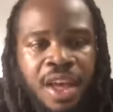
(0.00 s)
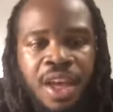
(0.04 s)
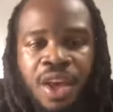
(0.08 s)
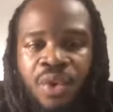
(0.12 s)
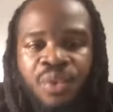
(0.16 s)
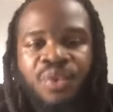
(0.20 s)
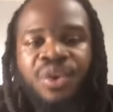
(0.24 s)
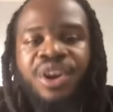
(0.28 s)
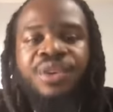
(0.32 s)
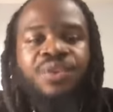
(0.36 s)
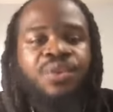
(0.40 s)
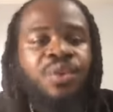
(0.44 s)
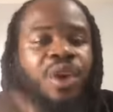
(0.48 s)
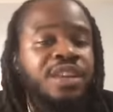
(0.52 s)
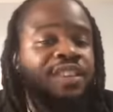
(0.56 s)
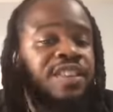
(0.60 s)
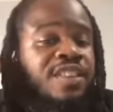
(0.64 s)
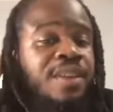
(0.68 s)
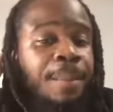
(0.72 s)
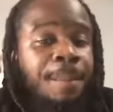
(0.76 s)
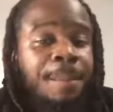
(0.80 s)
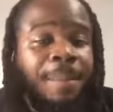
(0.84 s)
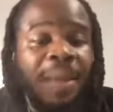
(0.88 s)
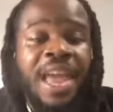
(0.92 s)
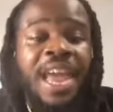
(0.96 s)
What's the
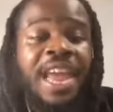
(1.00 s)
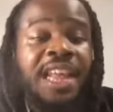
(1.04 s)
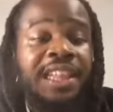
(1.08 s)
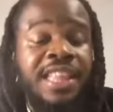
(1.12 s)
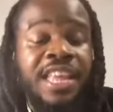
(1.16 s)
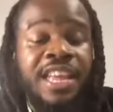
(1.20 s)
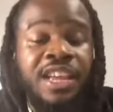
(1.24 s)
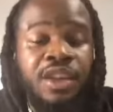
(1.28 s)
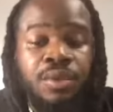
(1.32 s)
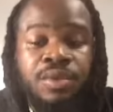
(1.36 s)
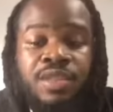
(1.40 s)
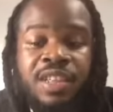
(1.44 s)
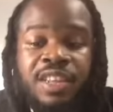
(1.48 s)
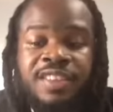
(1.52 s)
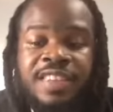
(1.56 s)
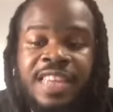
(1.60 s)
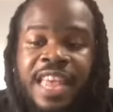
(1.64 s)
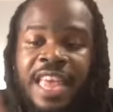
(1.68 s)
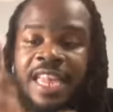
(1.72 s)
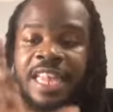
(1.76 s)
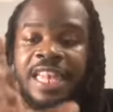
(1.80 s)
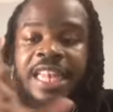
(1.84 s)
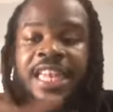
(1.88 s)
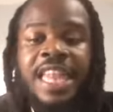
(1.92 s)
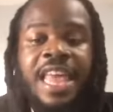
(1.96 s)
main thing you just said?
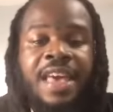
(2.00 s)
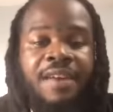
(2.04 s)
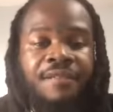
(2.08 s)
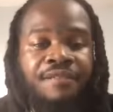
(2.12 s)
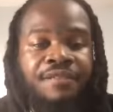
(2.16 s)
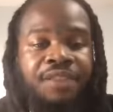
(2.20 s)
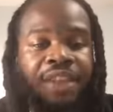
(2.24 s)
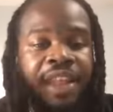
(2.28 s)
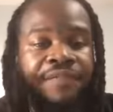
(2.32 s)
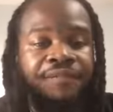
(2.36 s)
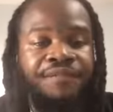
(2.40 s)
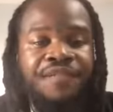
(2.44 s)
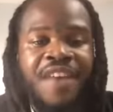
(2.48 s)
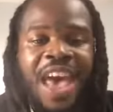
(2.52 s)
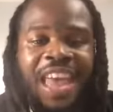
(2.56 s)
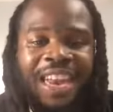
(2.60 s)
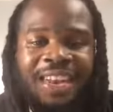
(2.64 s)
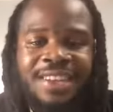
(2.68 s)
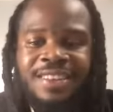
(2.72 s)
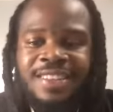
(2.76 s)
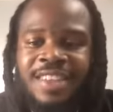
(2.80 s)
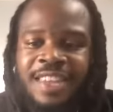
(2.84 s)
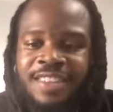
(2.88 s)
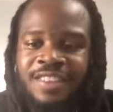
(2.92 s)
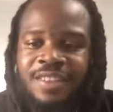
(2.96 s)
Lymphatic
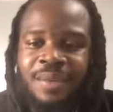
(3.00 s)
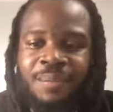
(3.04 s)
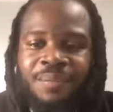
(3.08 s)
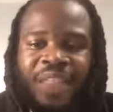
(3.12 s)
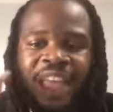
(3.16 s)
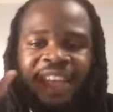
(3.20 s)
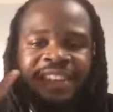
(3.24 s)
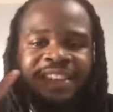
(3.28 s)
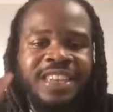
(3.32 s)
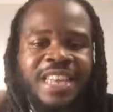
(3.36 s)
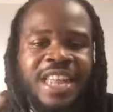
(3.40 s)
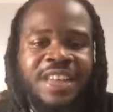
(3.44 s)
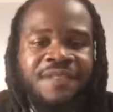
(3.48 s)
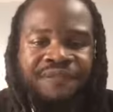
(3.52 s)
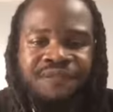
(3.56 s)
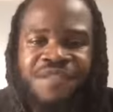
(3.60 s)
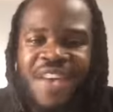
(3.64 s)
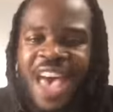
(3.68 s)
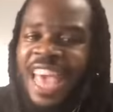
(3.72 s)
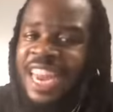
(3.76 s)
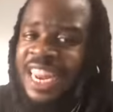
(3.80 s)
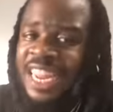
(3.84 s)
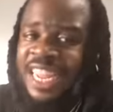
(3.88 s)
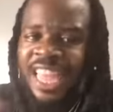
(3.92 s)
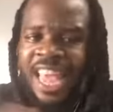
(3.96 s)
system. That's
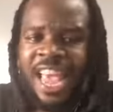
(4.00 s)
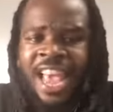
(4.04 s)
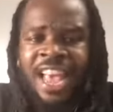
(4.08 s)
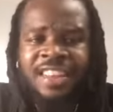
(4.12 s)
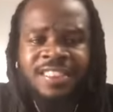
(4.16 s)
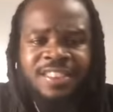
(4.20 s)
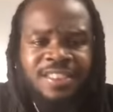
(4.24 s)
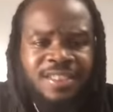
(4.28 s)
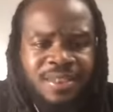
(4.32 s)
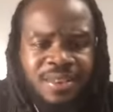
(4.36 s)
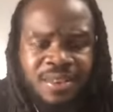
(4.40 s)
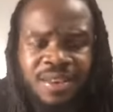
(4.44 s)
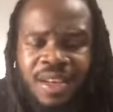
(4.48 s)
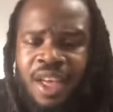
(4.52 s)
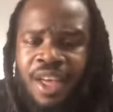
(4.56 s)
lymphatic cancer.